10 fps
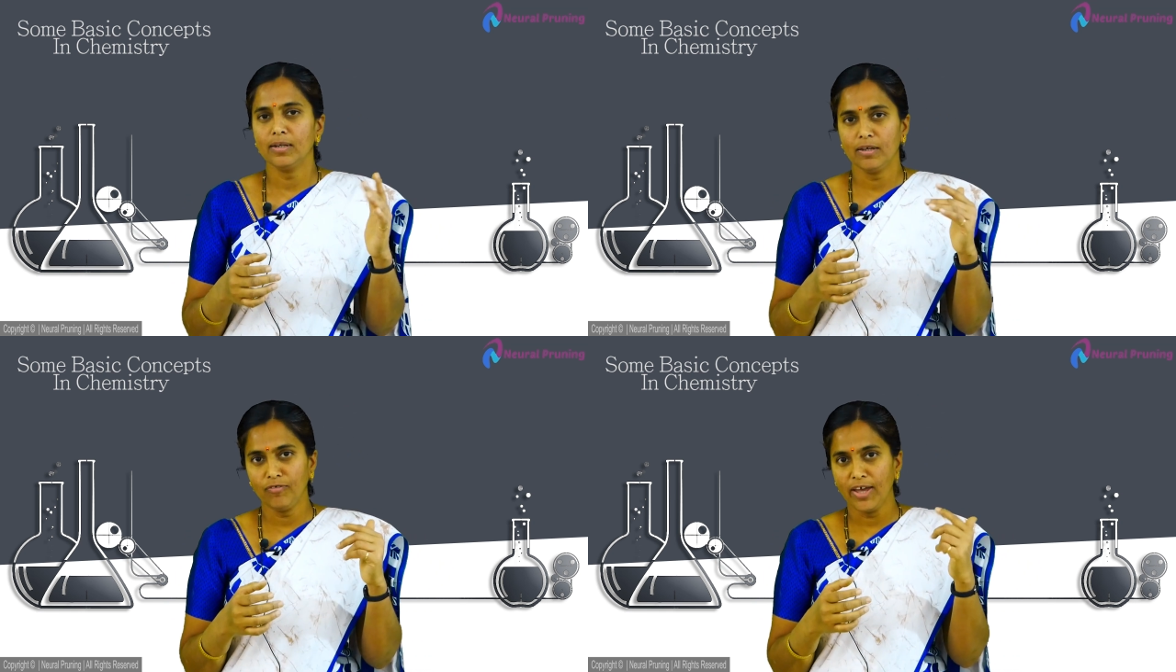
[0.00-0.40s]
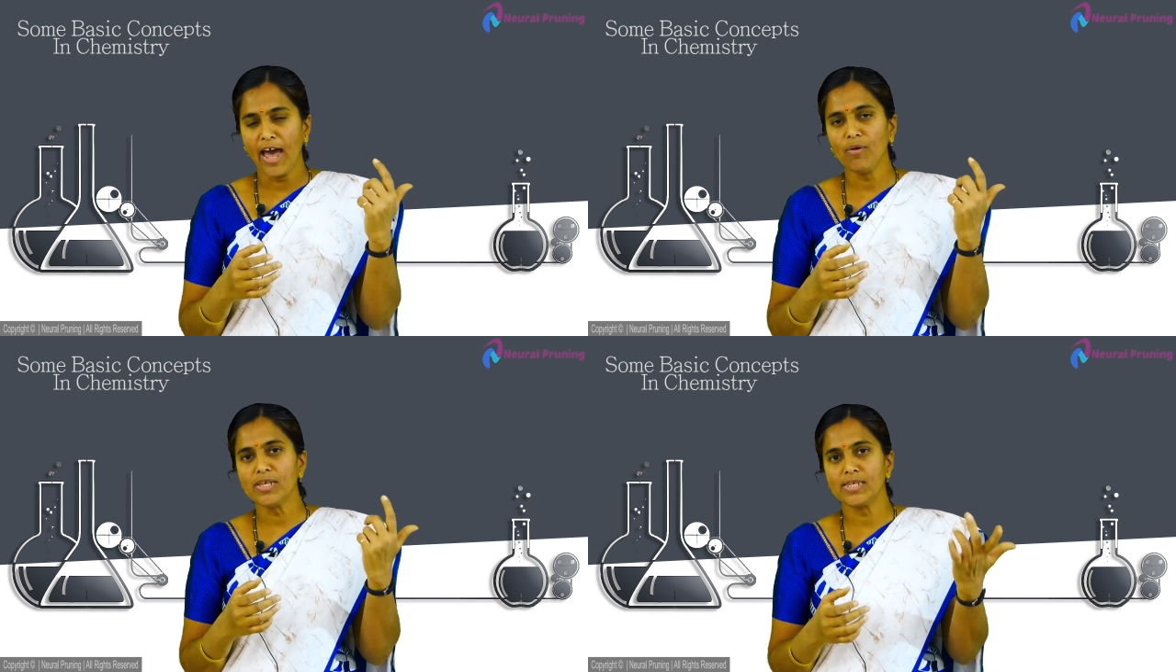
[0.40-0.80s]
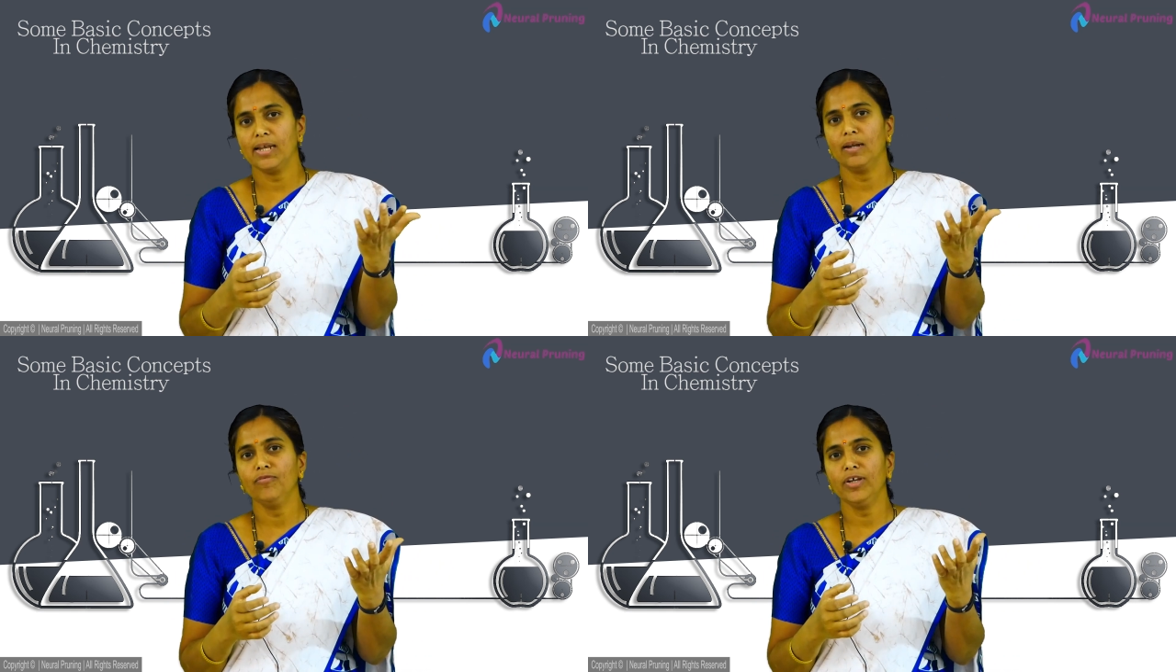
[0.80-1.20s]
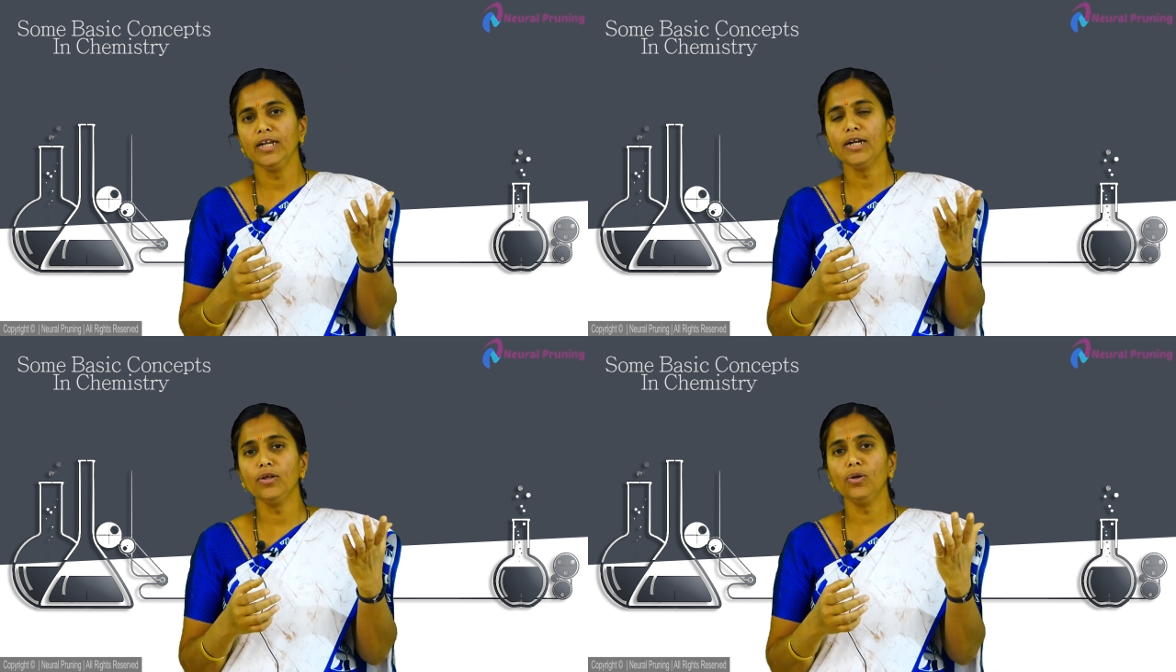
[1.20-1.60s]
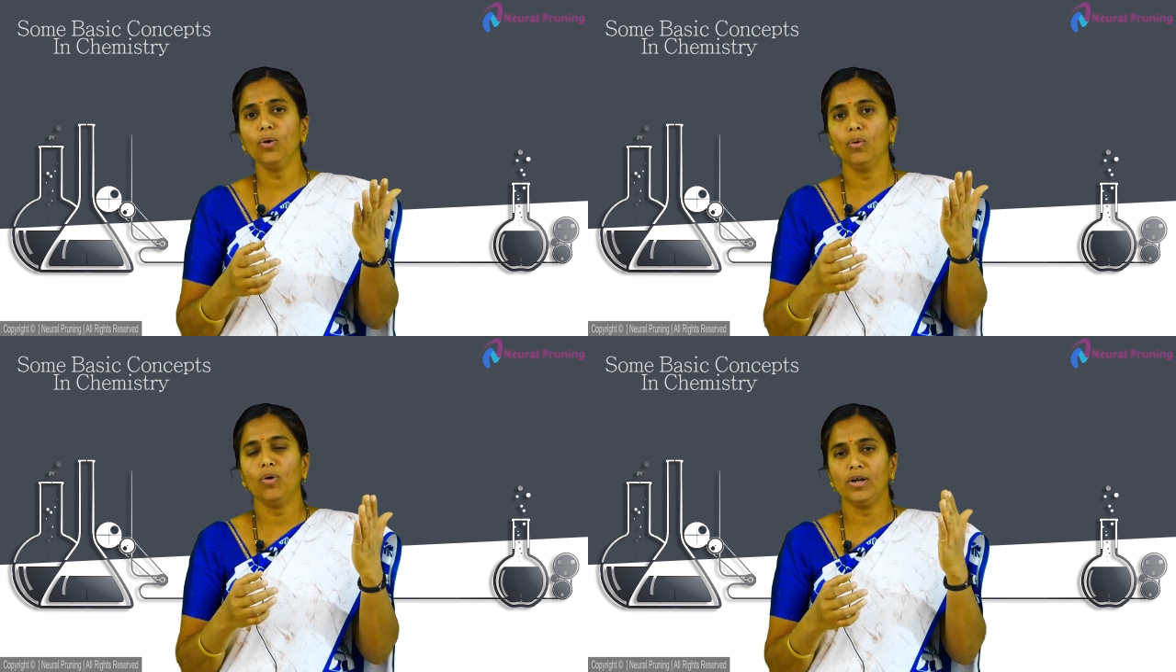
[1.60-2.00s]
If we have a cell, we need to
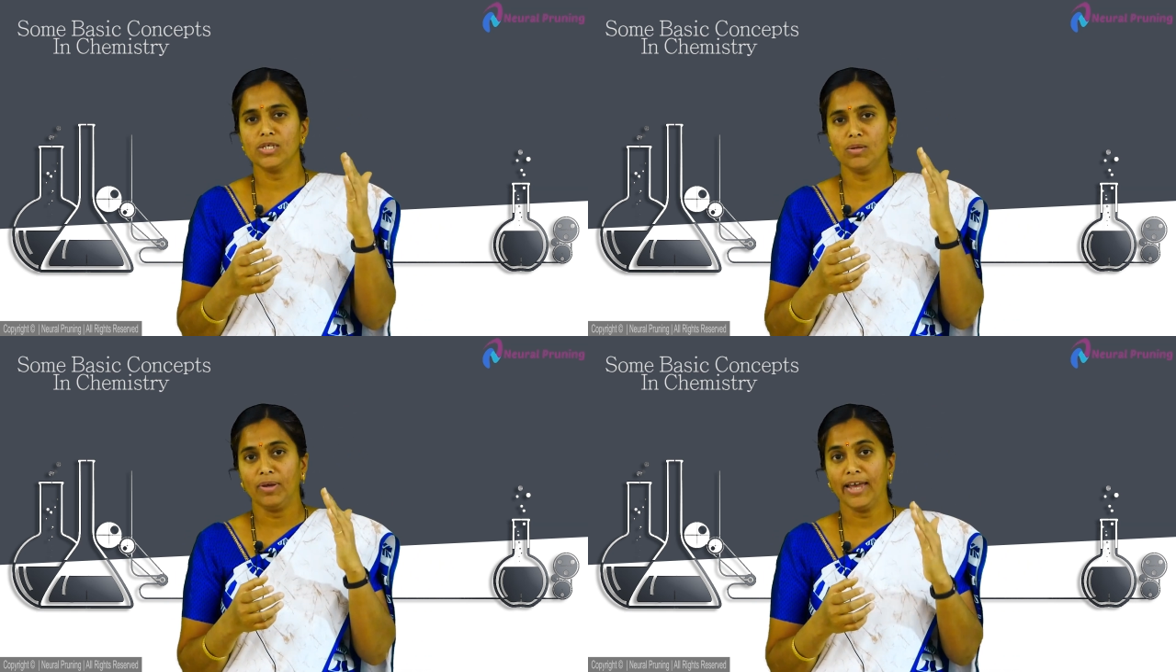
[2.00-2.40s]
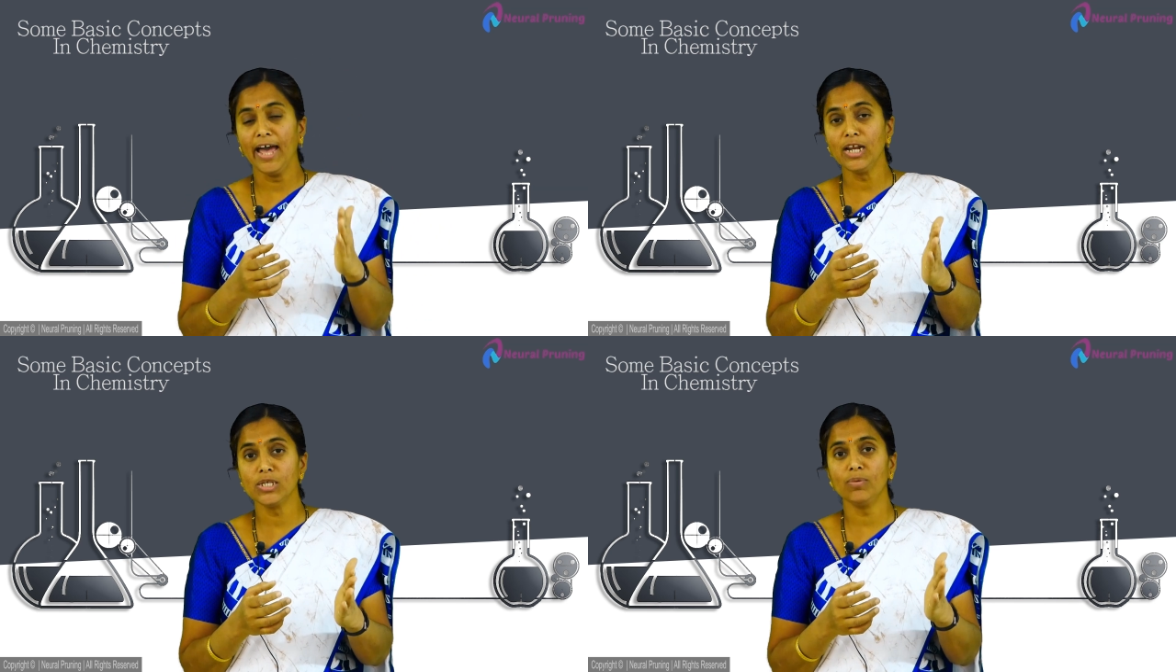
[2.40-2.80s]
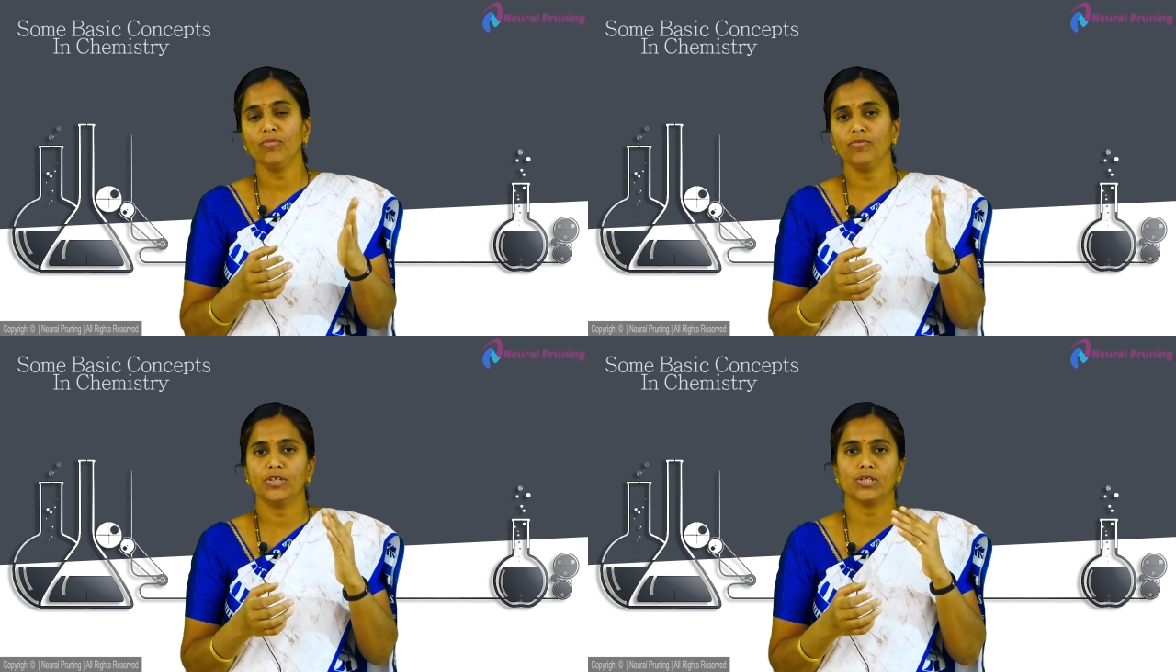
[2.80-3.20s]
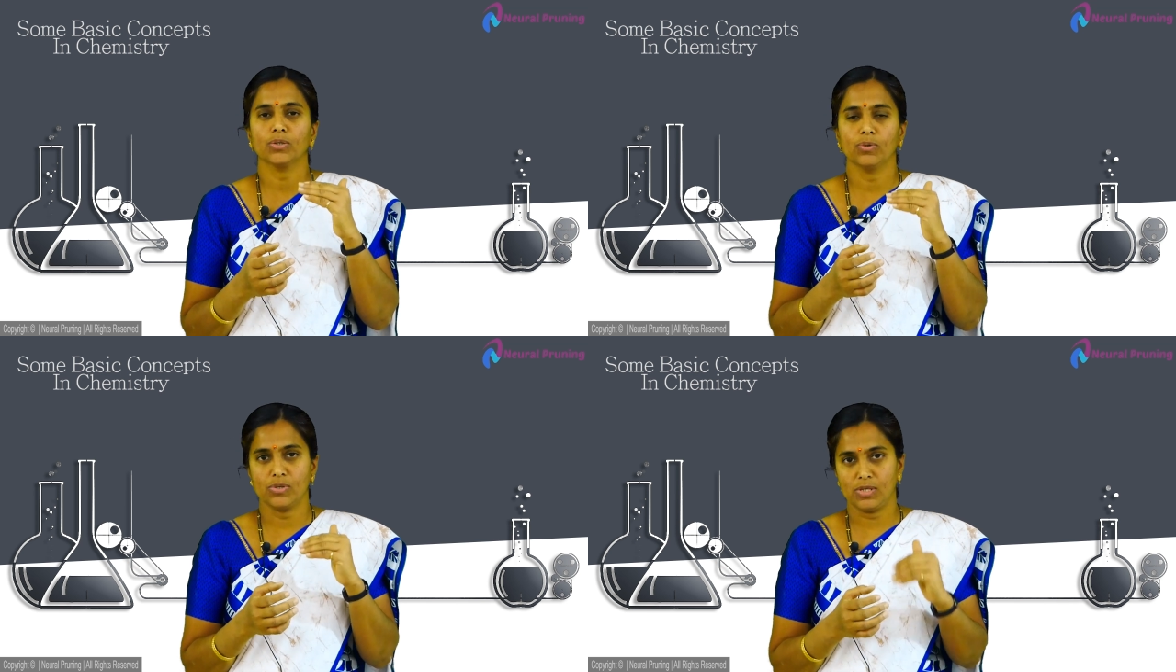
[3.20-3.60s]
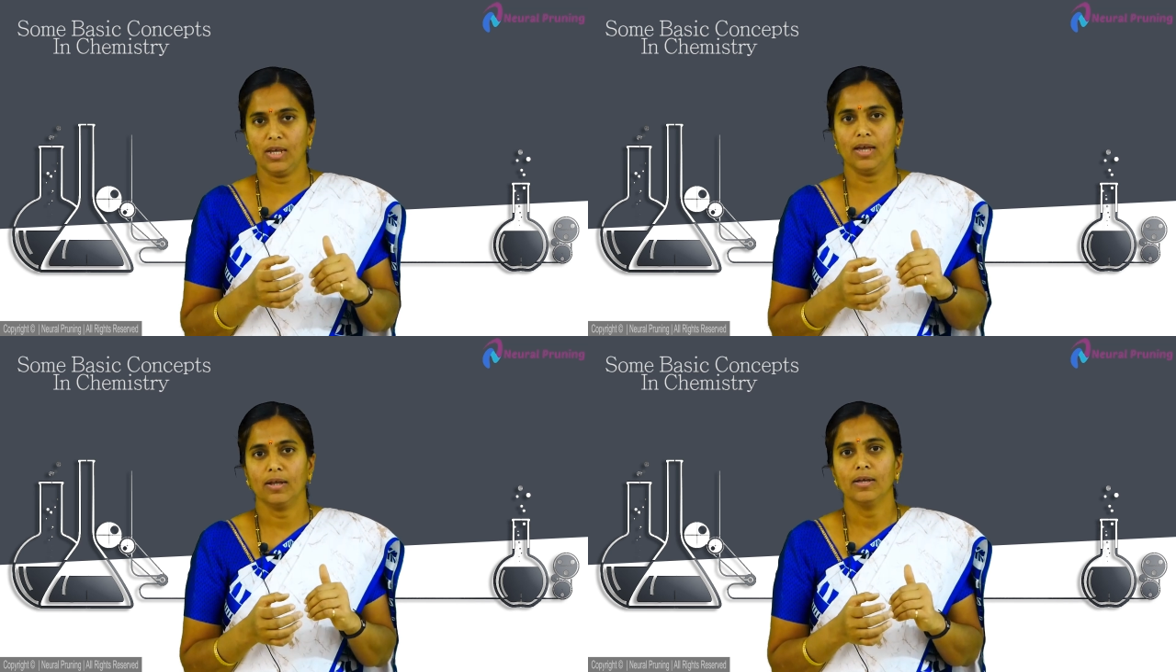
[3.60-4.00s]
know what is the mechanism which goes
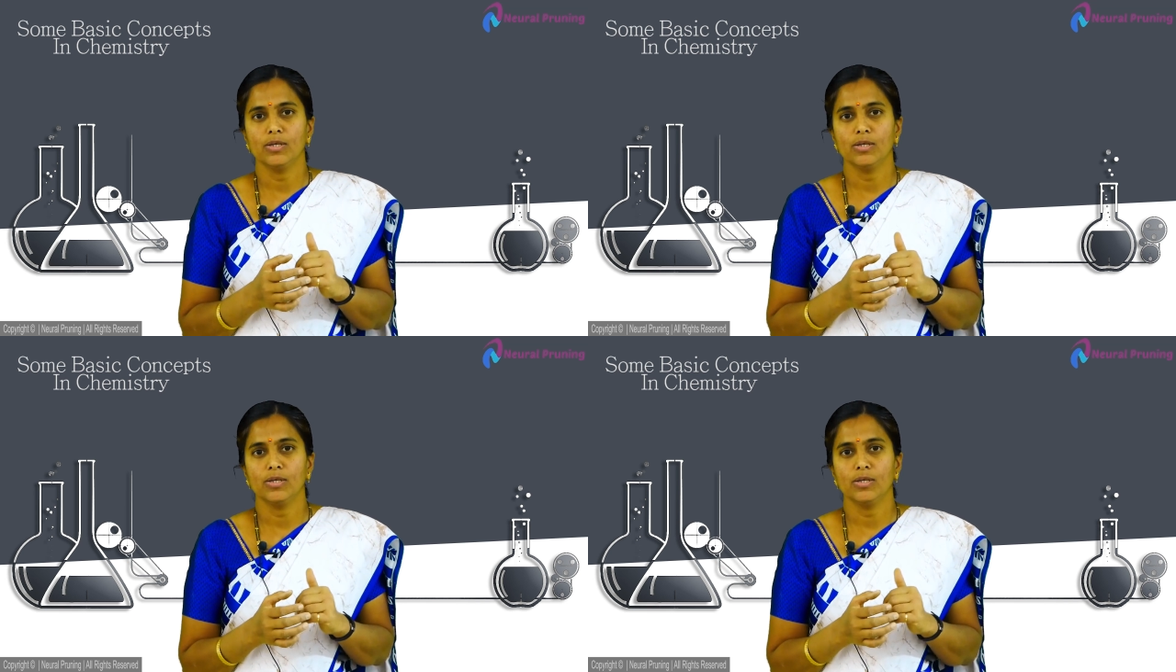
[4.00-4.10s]
there.